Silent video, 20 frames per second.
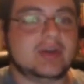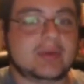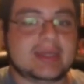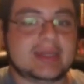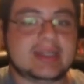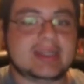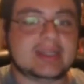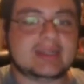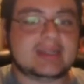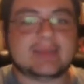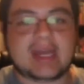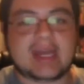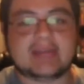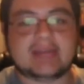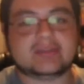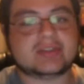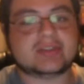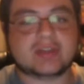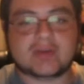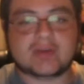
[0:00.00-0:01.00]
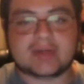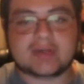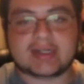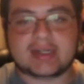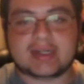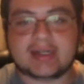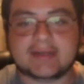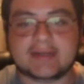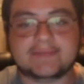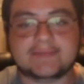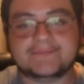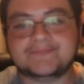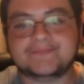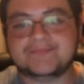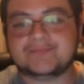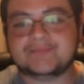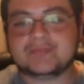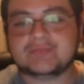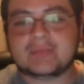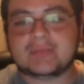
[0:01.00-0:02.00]
healing magic going on.
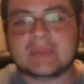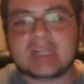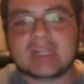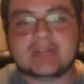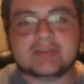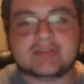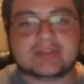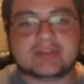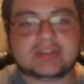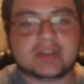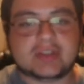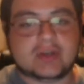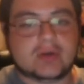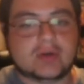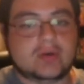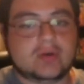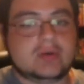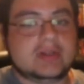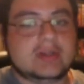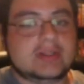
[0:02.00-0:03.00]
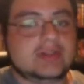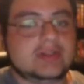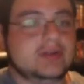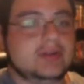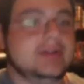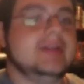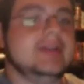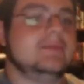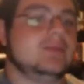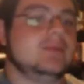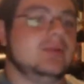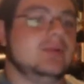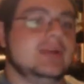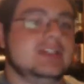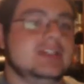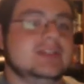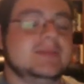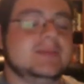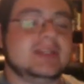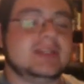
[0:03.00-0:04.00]
So your hit
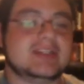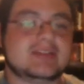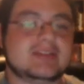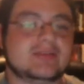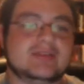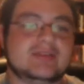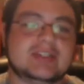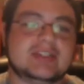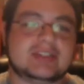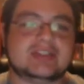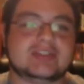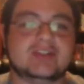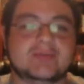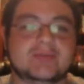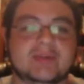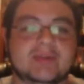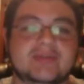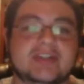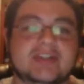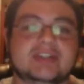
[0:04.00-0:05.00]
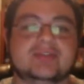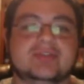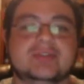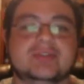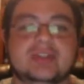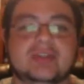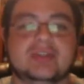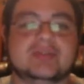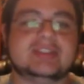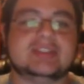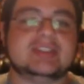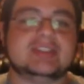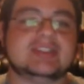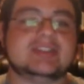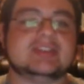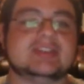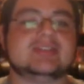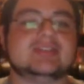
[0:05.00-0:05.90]
points, because they're just superficial, it's just a